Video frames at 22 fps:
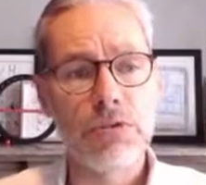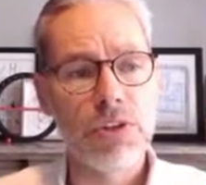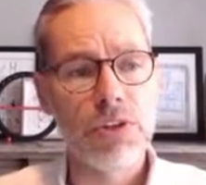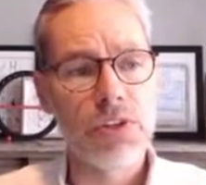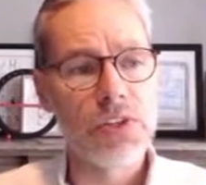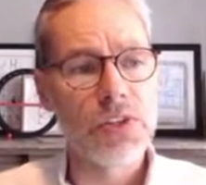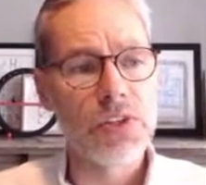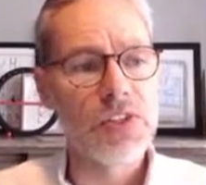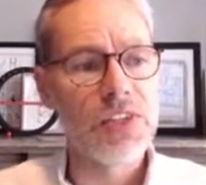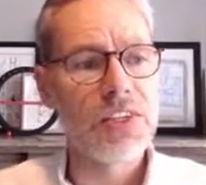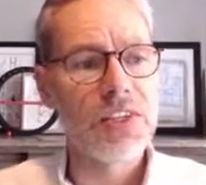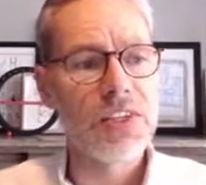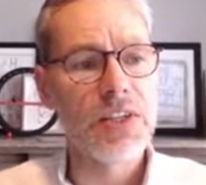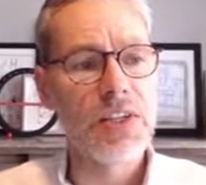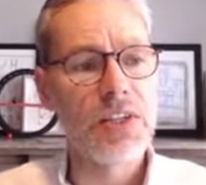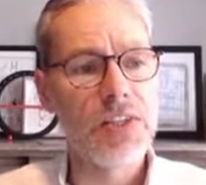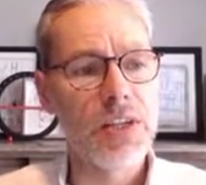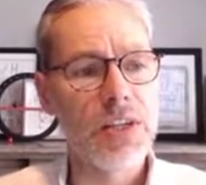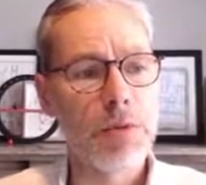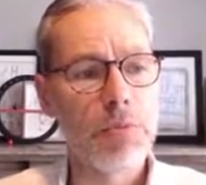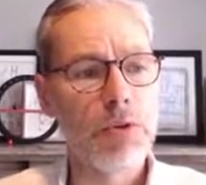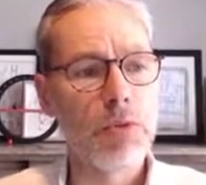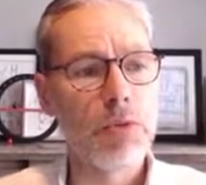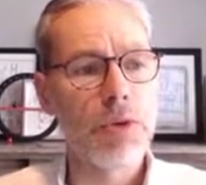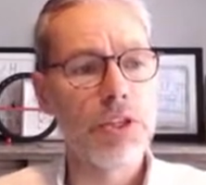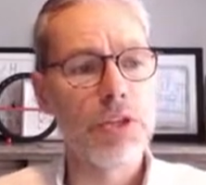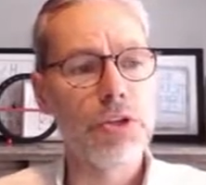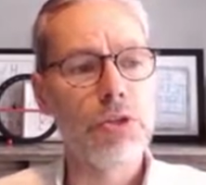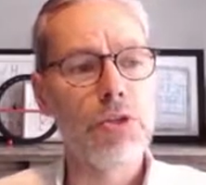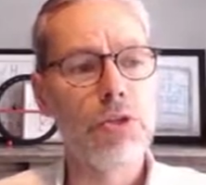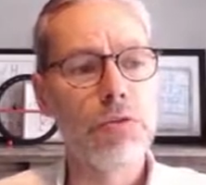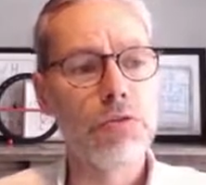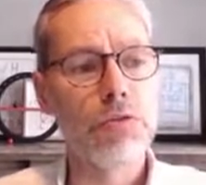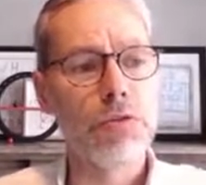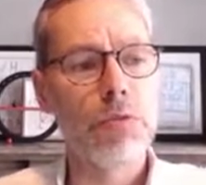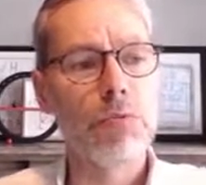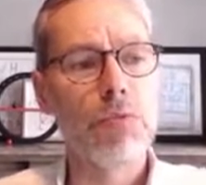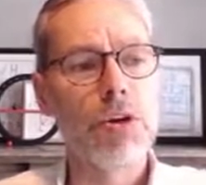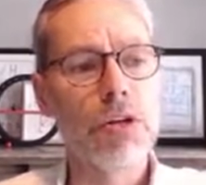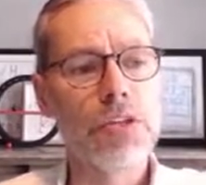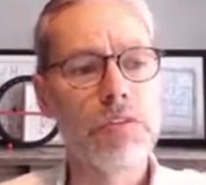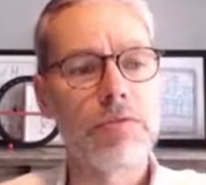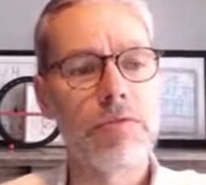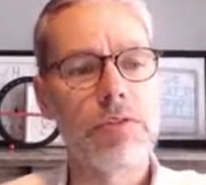For instance, this example, when you go from
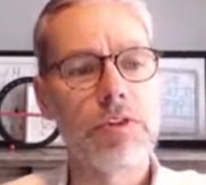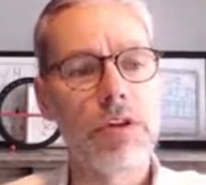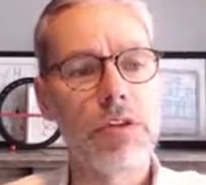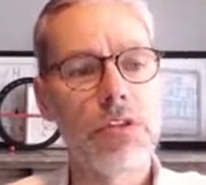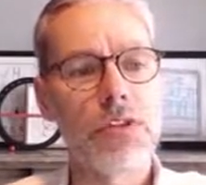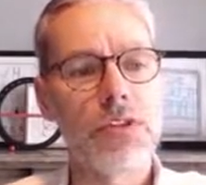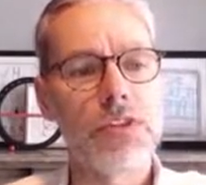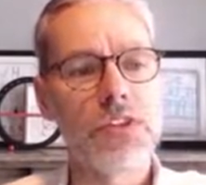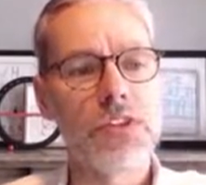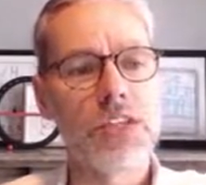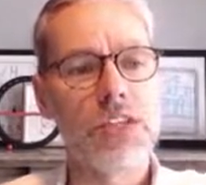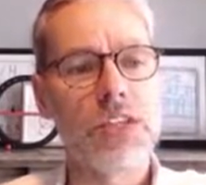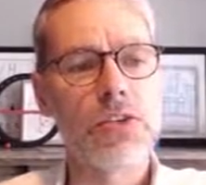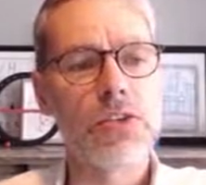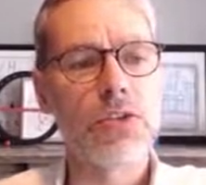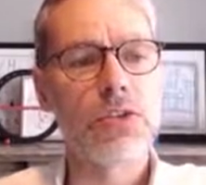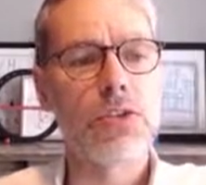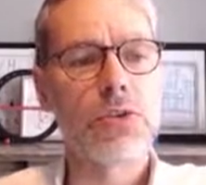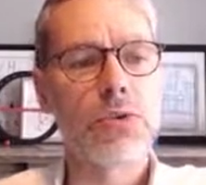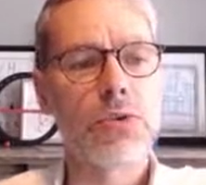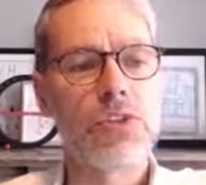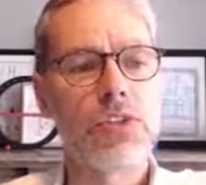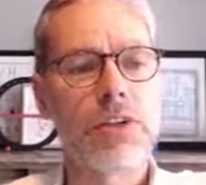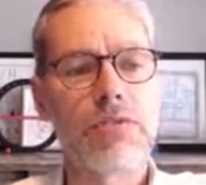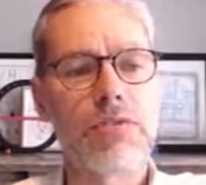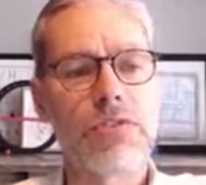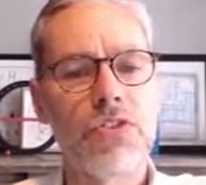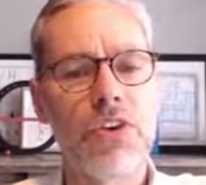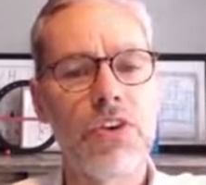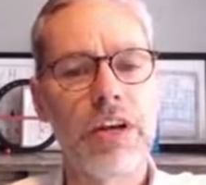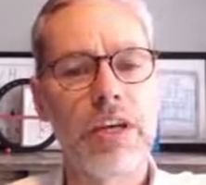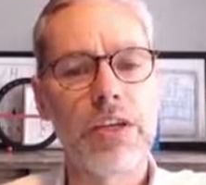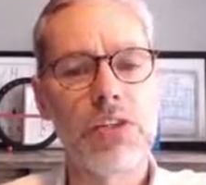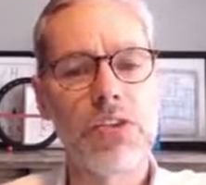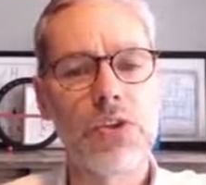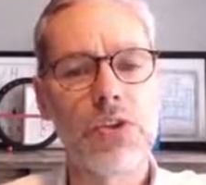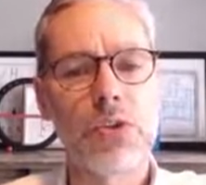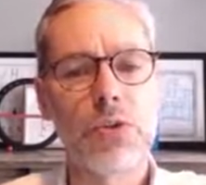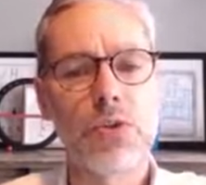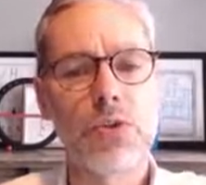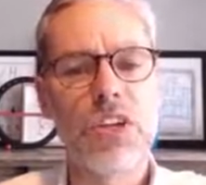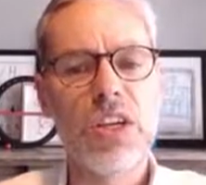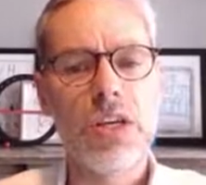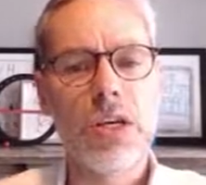moxifloxacin to
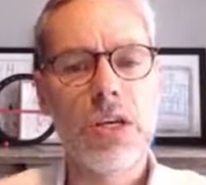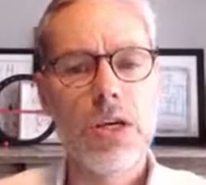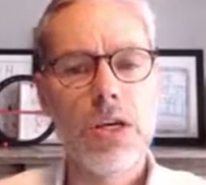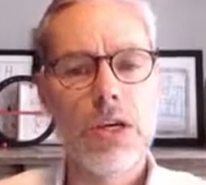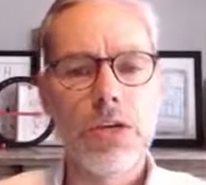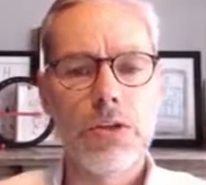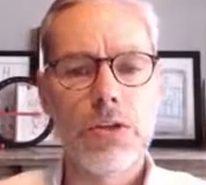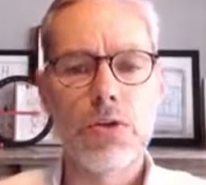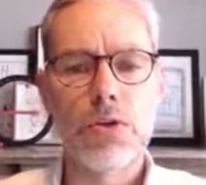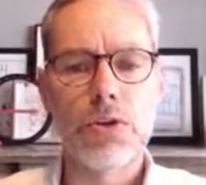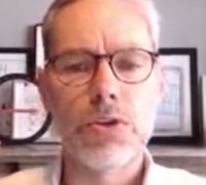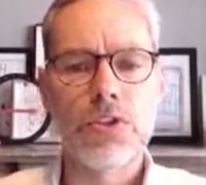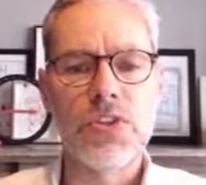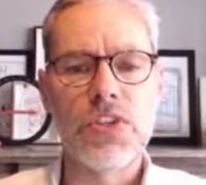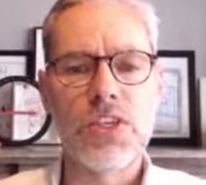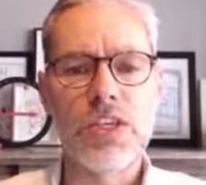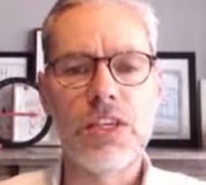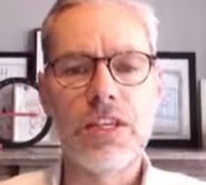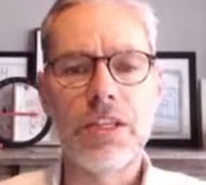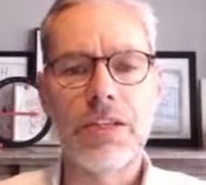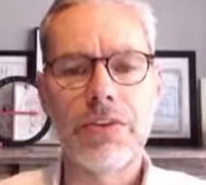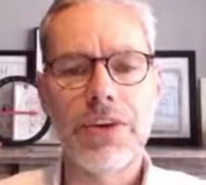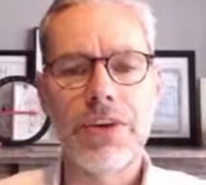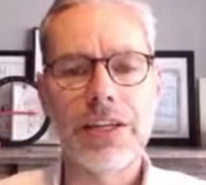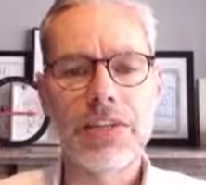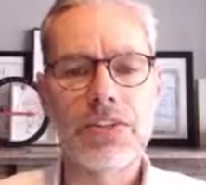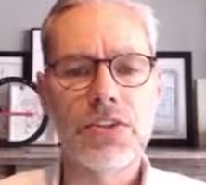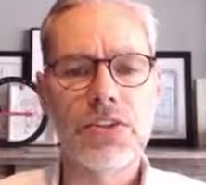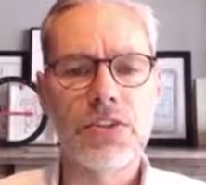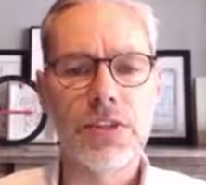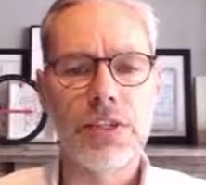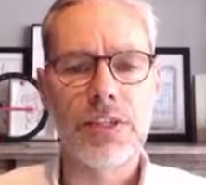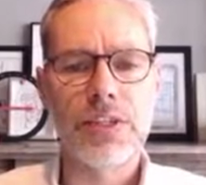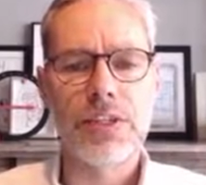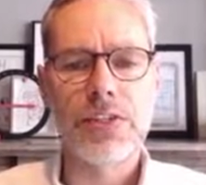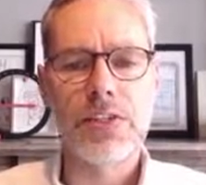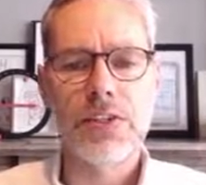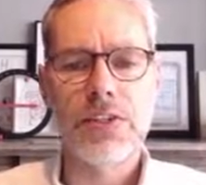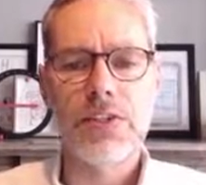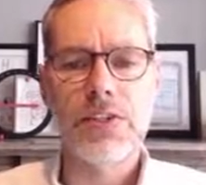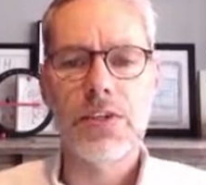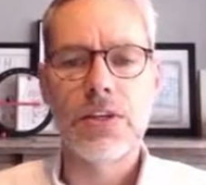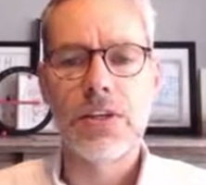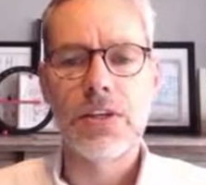ceftriaxone, you can see that actually this
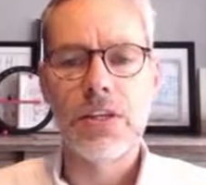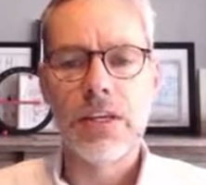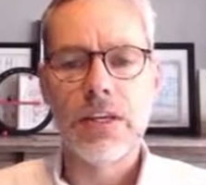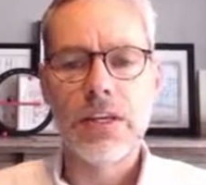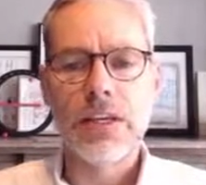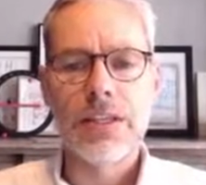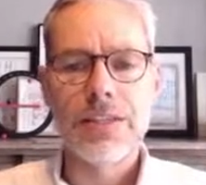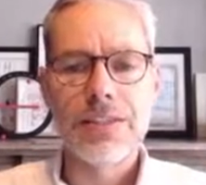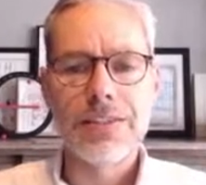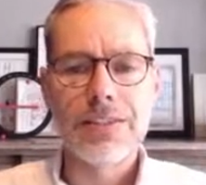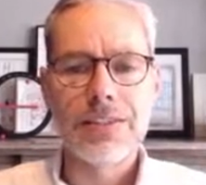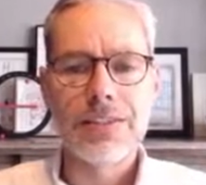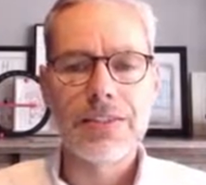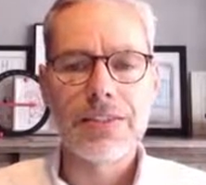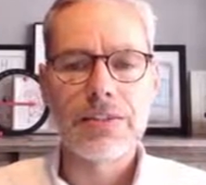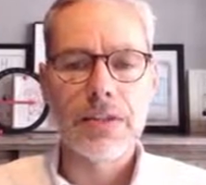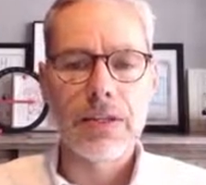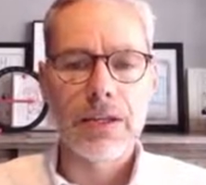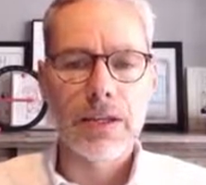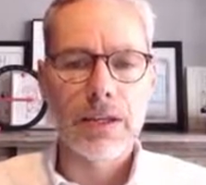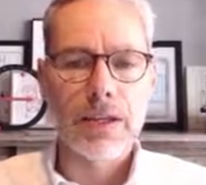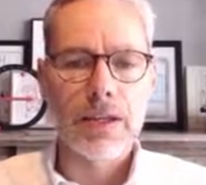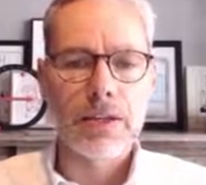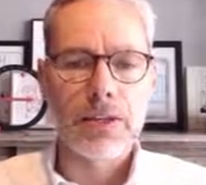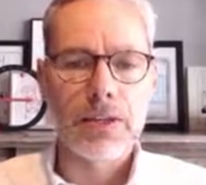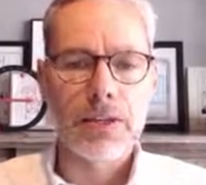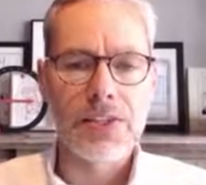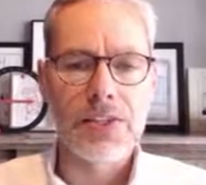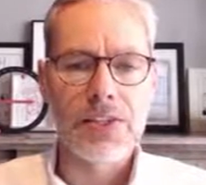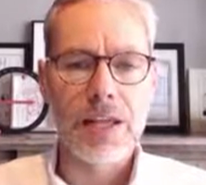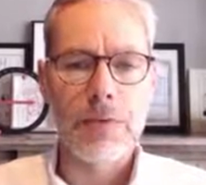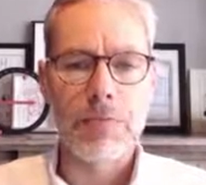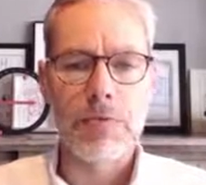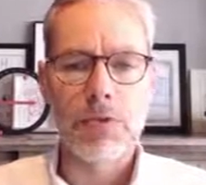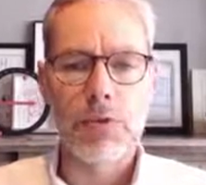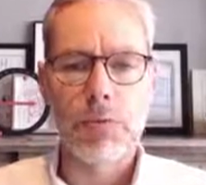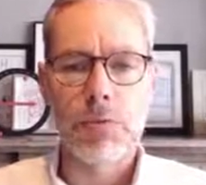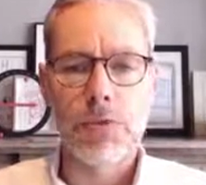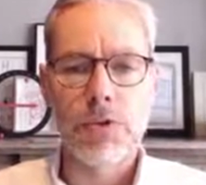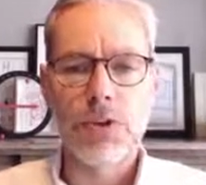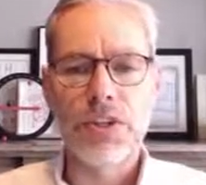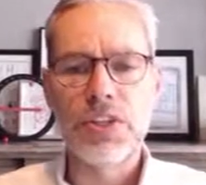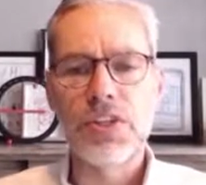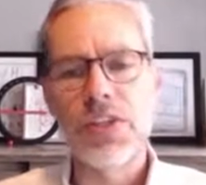is a step from
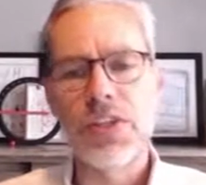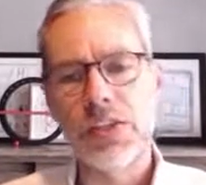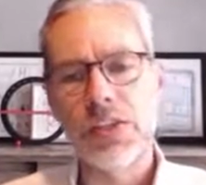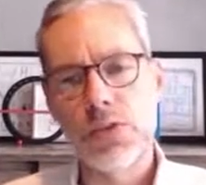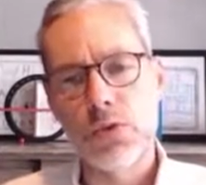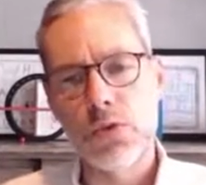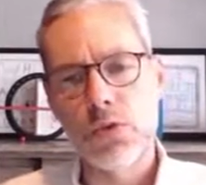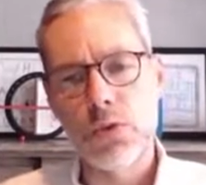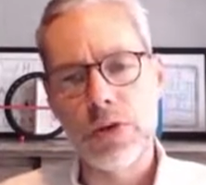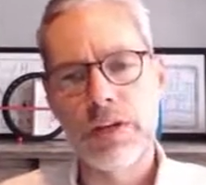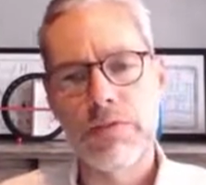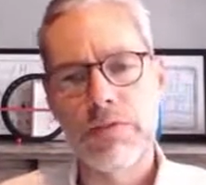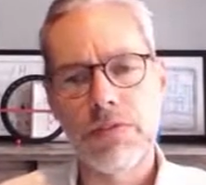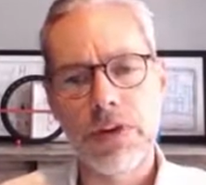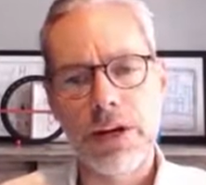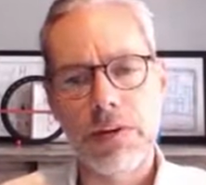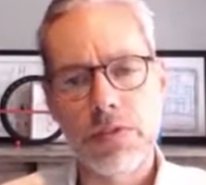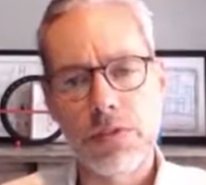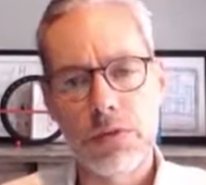36 to 25.